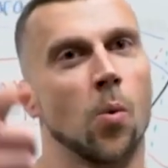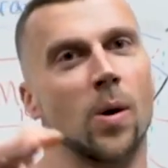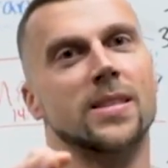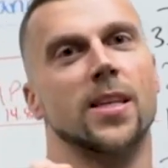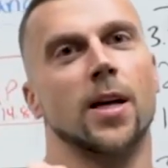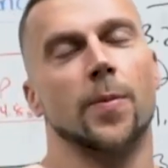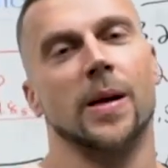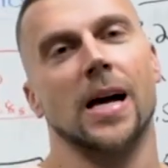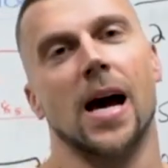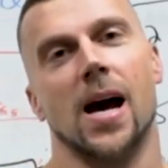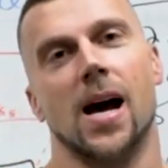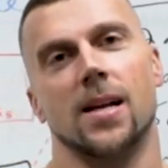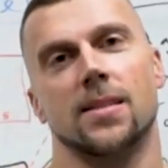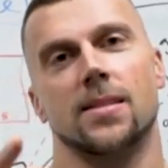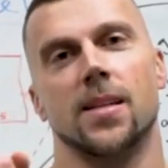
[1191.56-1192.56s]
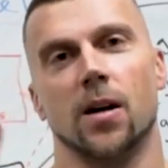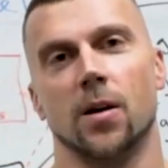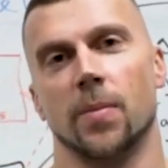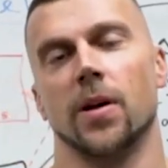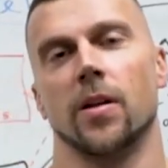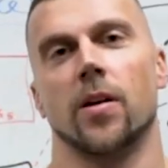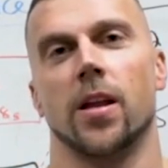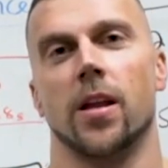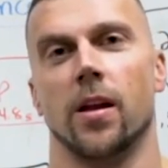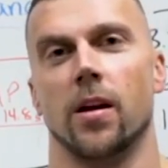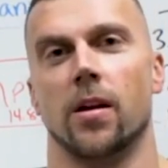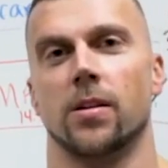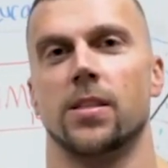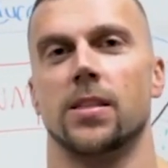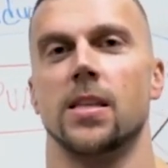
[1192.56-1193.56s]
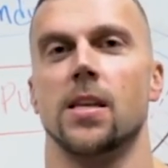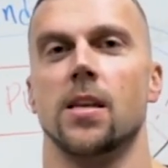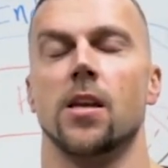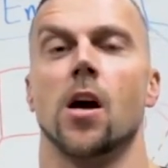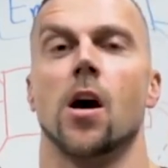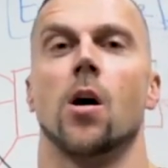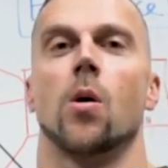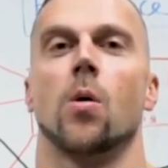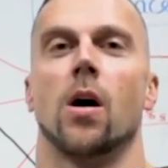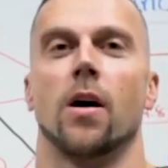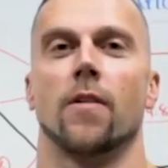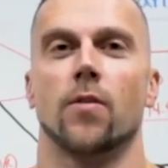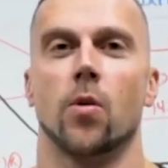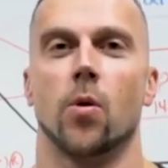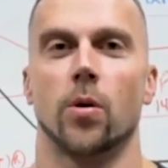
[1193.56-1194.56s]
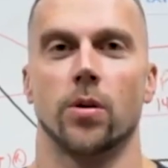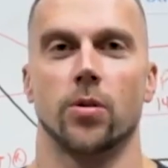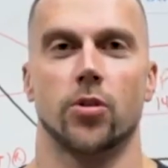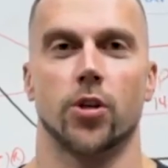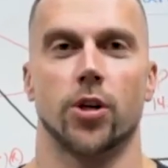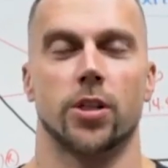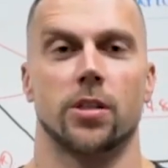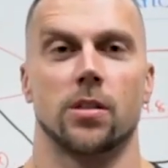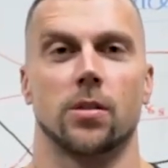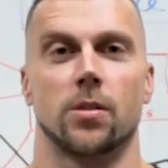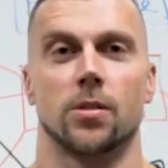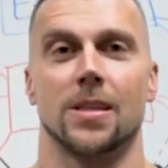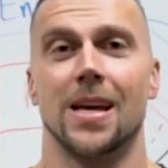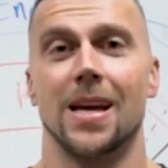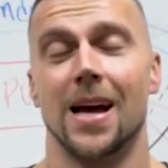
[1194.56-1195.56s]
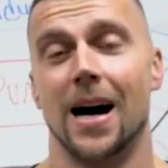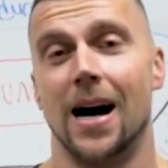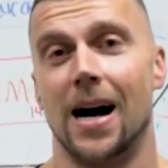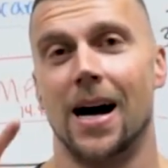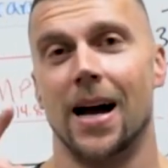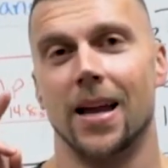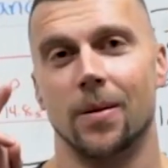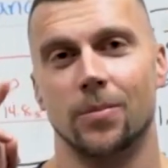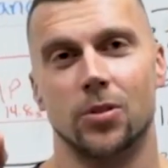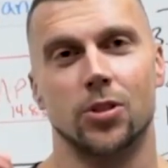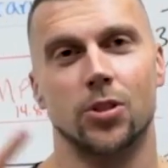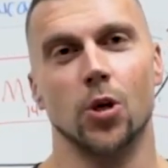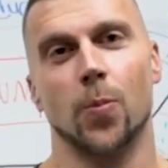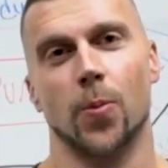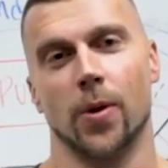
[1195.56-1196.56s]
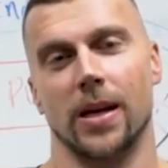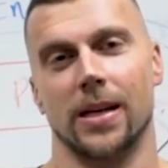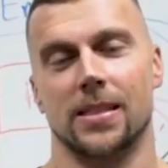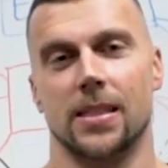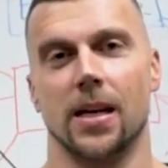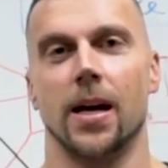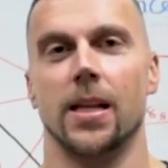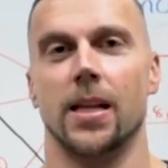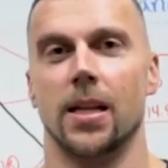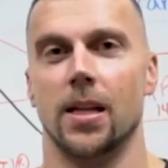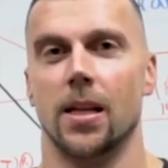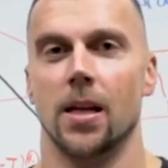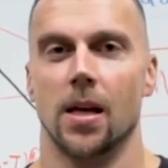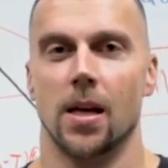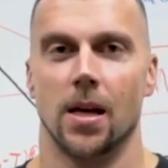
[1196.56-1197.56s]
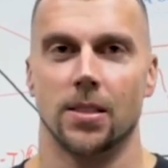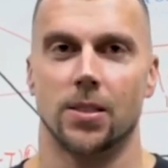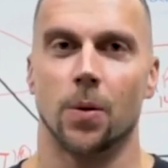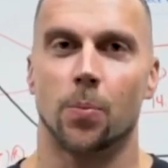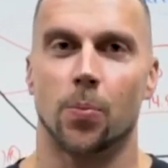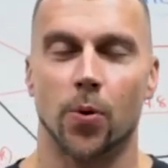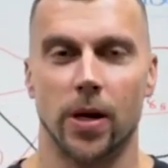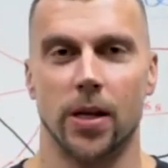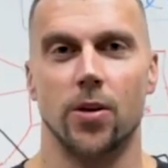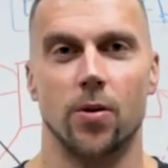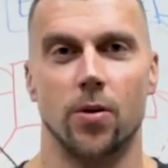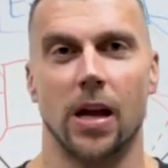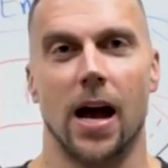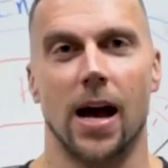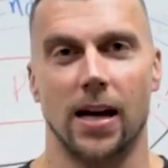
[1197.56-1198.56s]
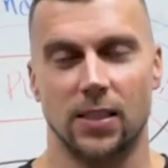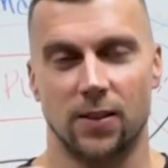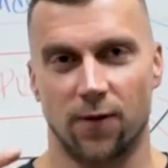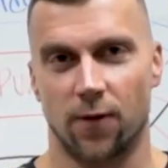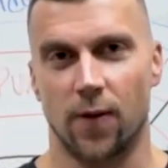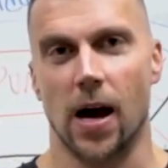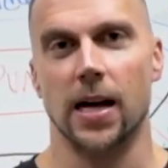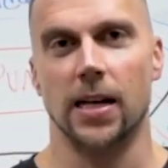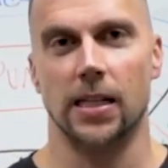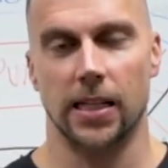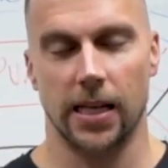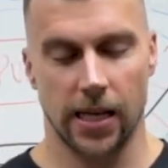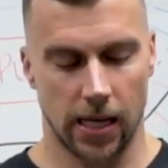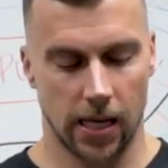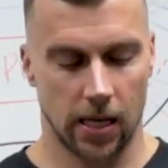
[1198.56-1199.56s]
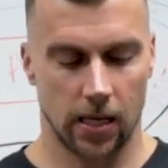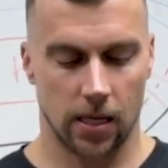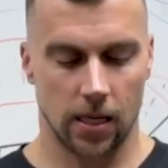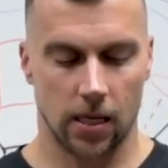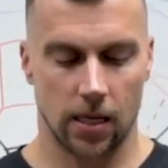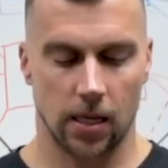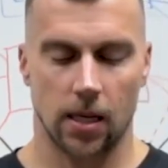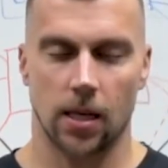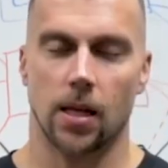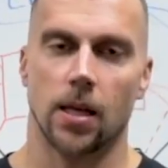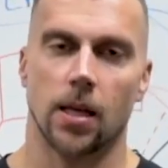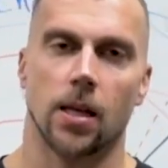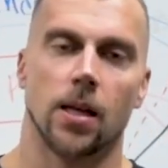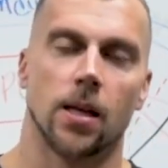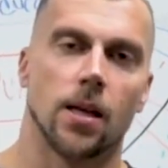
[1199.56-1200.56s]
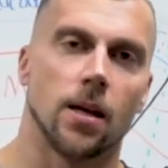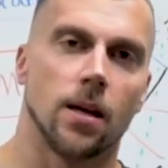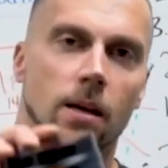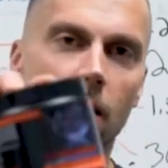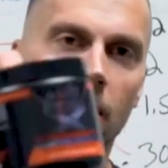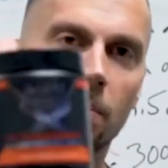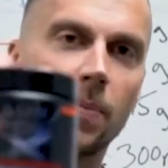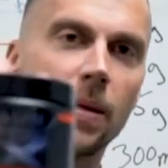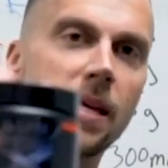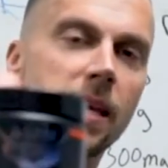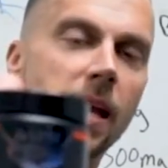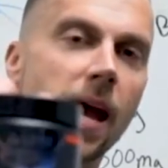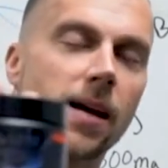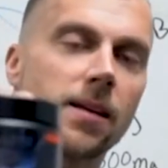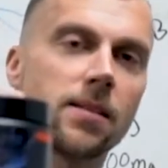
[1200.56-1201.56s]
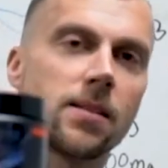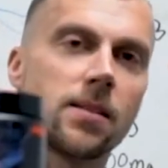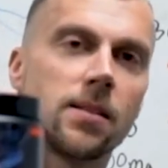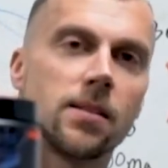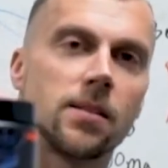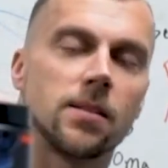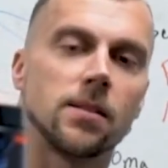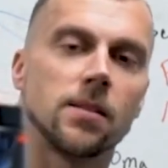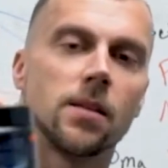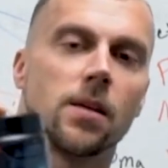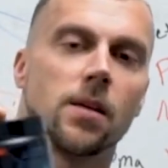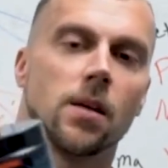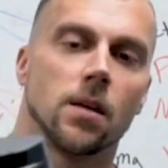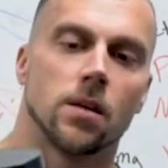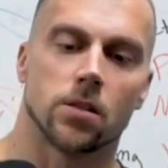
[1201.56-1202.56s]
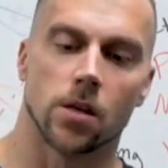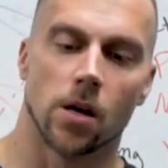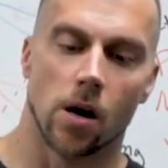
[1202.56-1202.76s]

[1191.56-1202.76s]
explaining why these two supplements work perfect together. And it just saves me rambling, because to be honest, half the shit he mentions I haven't got a fucking clue what he's on about. So you're better off watching him about it